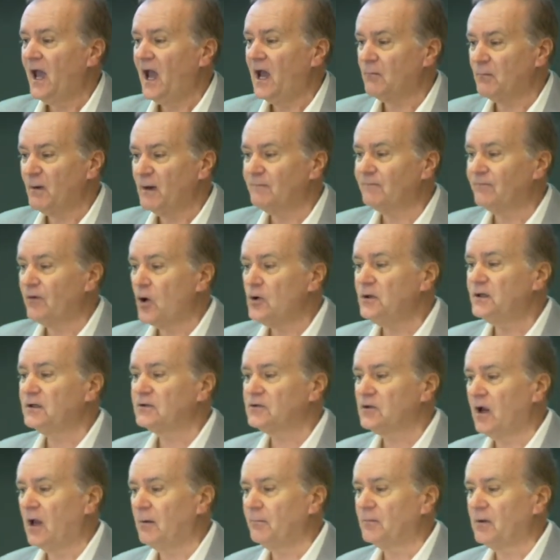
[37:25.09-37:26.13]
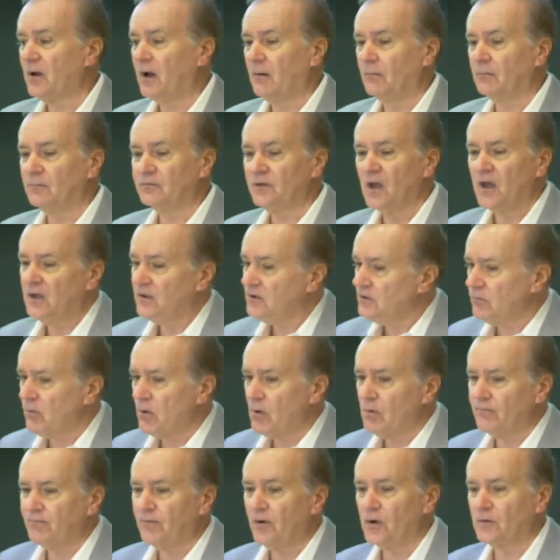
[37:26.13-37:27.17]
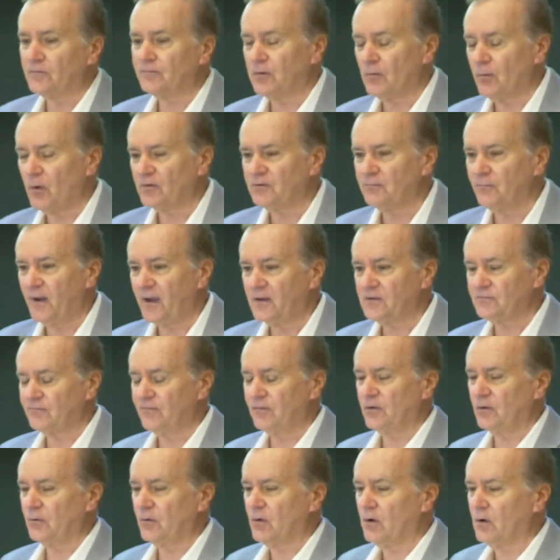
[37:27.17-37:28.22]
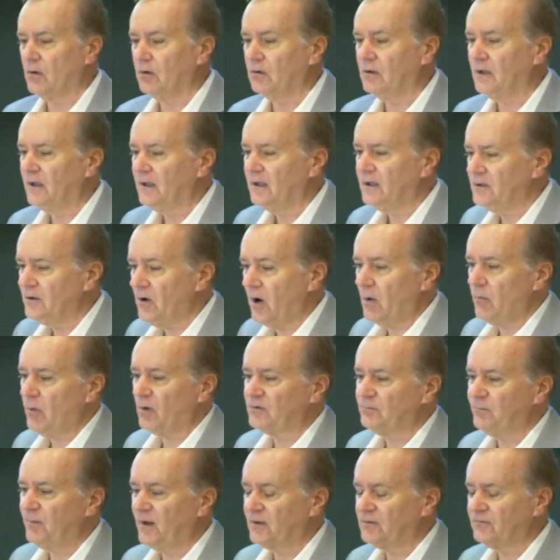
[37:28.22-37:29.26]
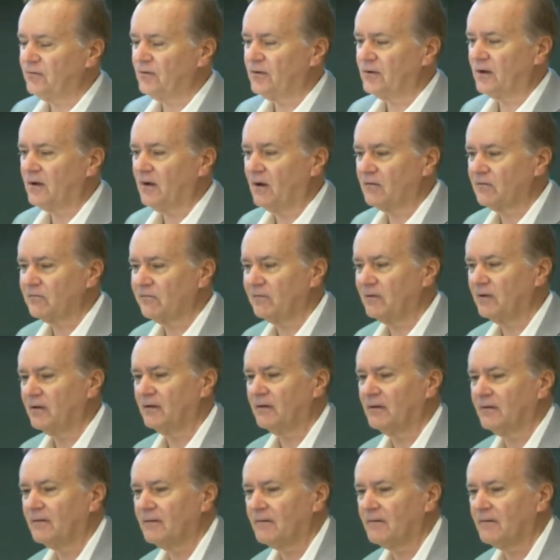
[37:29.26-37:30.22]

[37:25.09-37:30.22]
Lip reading: and when voting time comes, you all vote for what's best for you all, not what's best for the country.